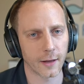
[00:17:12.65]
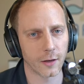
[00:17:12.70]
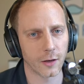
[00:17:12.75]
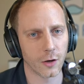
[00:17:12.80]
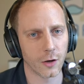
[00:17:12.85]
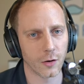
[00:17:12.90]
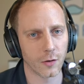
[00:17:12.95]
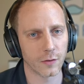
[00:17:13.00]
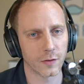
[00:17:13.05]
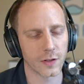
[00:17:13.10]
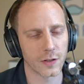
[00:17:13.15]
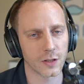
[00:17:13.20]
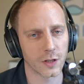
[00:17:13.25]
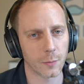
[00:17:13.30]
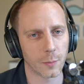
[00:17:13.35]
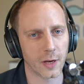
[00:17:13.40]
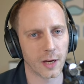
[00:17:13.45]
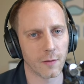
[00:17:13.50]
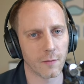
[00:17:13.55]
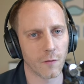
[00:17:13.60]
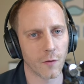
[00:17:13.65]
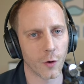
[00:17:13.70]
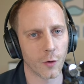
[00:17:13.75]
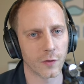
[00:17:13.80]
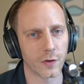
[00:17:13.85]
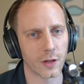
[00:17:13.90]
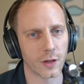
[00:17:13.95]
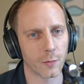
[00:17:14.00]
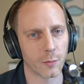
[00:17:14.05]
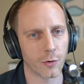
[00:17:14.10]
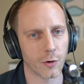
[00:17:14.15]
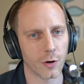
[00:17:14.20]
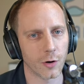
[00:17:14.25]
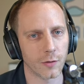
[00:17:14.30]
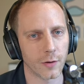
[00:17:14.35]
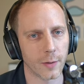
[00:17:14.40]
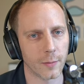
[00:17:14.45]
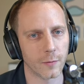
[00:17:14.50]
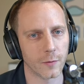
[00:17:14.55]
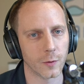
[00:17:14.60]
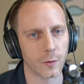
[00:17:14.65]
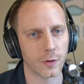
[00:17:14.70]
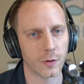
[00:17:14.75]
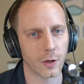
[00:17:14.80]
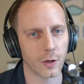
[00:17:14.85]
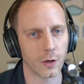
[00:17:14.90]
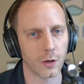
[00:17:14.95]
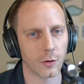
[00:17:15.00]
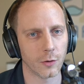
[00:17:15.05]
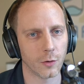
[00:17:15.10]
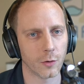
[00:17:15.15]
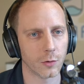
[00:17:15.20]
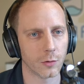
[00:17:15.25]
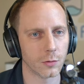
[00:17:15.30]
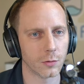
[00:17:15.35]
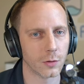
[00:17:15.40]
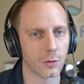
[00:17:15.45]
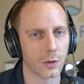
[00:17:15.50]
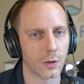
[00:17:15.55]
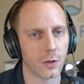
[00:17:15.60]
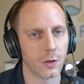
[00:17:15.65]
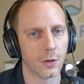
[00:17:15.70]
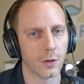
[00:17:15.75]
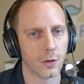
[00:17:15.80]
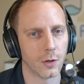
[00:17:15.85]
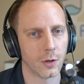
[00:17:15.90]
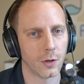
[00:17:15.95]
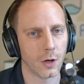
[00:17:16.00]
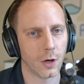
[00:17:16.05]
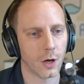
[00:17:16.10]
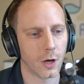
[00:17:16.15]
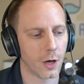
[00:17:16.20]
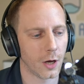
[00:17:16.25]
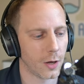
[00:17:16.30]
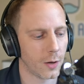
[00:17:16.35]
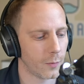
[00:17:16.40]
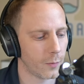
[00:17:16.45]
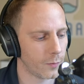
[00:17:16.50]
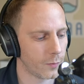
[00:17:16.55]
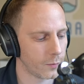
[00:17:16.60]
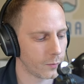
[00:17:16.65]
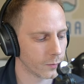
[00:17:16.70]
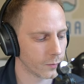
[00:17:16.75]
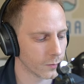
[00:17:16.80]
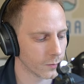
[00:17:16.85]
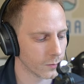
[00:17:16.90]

You know, since I'd been involved in the program doing the local um,